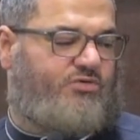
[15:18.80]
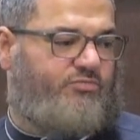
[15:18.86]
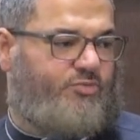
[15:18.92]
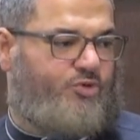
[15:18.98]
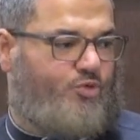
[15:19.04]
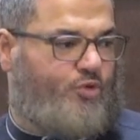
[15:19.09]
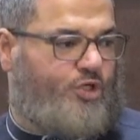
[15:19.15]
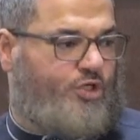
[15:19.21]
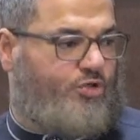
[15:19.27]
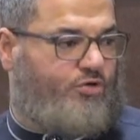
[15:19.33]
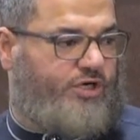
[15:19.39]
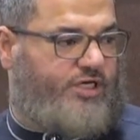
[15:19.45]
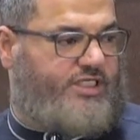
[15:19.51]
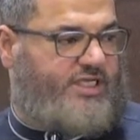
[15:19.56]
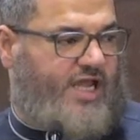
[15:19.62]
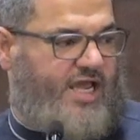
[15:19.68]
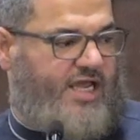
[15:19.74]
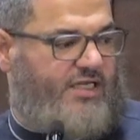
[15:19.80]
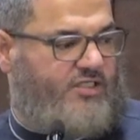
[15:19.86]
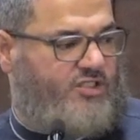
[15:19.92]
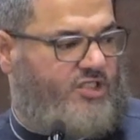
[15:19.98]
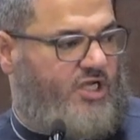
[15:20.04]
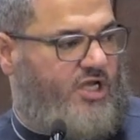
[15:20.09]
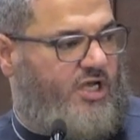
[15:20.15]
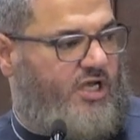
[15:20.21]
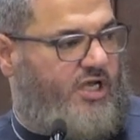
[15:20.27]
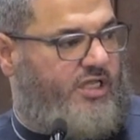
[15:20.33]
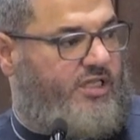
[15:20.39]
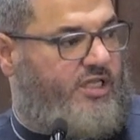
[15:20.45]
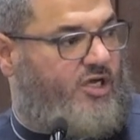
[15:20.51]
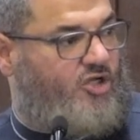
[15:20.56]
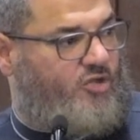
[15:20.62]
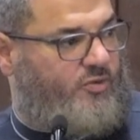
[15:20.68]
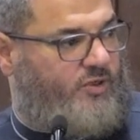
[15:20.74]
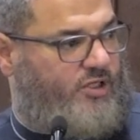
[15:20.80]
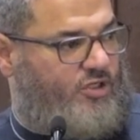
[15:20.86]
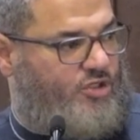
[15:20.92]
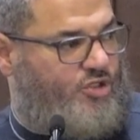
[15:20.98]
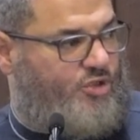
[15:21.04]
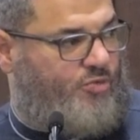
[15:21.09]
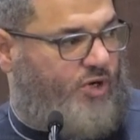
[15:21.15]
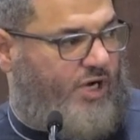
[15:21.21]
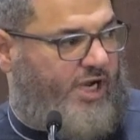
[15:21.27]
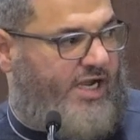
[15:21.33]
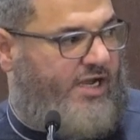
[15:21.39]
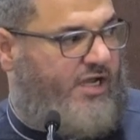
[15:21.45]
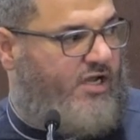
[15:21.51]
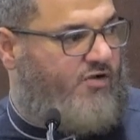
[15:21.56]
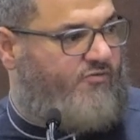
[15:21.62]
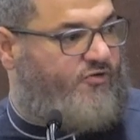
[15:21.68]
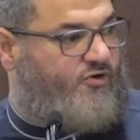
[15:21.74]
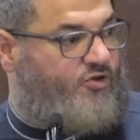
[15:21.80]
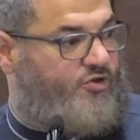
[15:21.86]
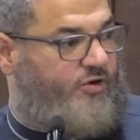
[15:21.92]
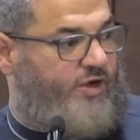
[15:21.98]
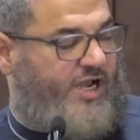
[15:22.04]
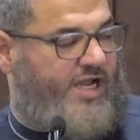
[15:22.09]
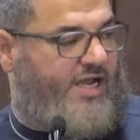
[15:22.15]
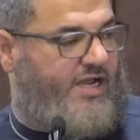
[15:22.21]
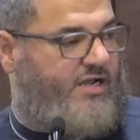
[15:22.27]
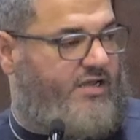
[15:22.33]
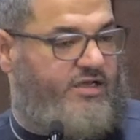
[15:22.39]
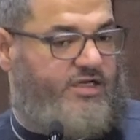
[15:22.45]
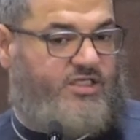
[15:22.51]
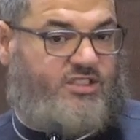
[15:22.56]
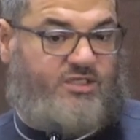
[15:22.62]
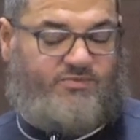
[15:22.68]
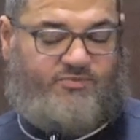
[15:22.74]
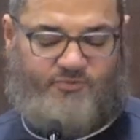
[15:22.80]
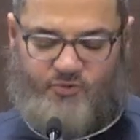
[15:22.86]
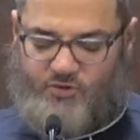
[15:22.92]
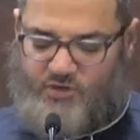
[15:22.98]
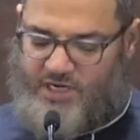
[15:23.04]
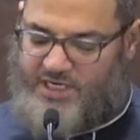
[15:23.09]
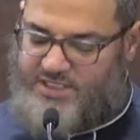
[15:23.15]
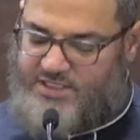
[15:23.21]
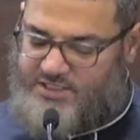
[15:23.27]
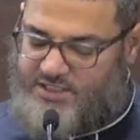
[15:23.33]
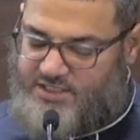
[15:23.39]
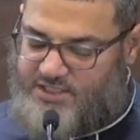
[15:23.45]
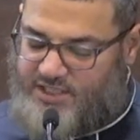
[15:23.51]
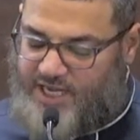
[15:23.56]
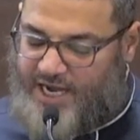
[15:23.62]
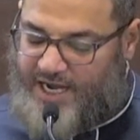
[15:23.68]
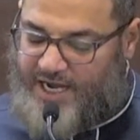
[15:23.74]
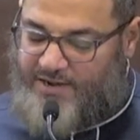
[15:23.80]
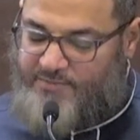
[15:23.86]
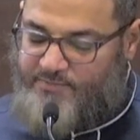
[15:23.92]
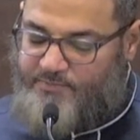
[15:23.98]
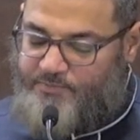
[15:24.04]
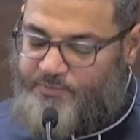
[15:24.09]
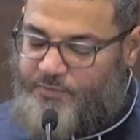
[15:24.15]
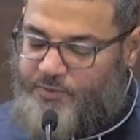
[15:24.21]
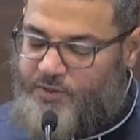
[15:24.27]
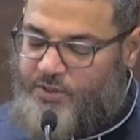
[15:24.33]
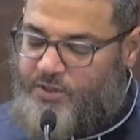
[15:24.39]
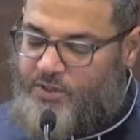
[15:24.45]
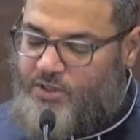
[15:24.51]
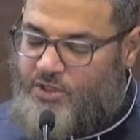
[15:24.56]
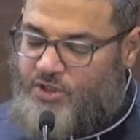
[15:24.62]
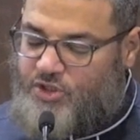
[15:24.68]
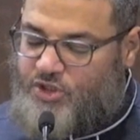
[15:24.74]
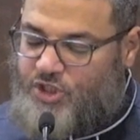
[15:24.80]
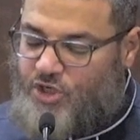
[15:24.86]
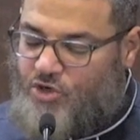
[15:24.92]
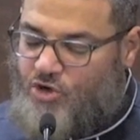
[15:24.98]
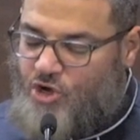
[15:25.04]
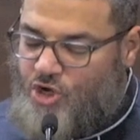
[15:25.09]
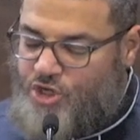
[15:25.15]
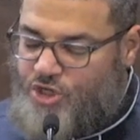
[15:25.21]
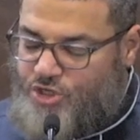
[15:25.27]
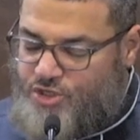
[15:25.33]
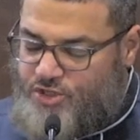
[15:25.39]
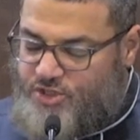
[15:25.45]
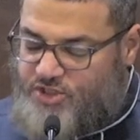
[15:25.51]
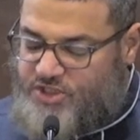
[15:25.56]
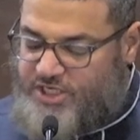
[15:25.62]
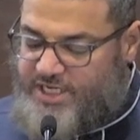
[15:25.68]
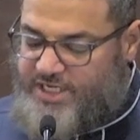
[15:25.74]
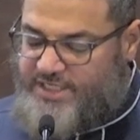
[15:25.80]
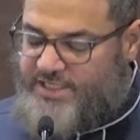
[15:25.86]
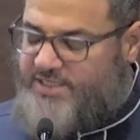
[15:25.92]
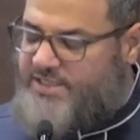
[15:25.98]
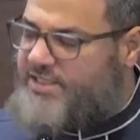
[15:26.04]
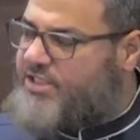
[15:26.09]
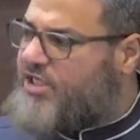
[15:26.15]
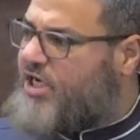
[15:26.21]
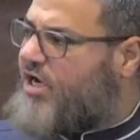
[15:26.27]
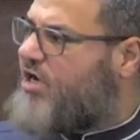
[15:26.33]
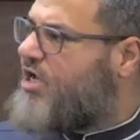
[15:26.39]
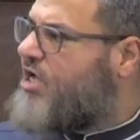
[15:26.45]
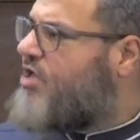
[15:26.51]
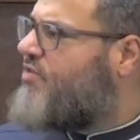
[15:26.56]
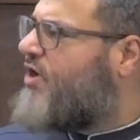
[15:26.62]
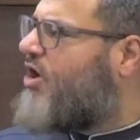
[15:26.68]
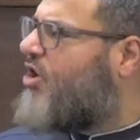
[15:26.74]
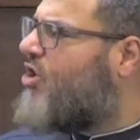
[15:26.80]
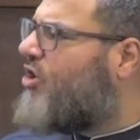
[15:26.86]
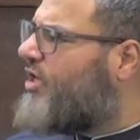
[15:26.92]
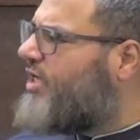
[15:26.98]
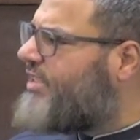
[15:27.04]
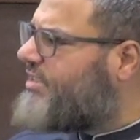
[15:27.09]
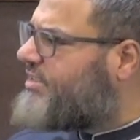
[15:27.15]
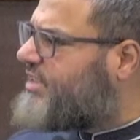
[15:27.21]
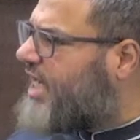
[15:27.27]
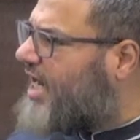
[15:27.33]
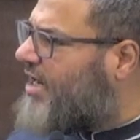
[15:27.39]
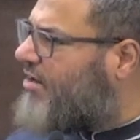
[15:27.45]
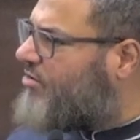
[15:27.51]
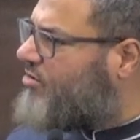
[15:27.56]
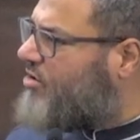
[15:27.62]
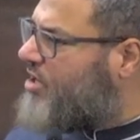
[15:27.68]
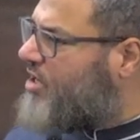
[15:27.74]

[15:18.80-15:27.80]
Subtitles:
we don't raise hands in the khutbah al-Jum'ah for dua, except for al-istisqa. So you see that the whole entire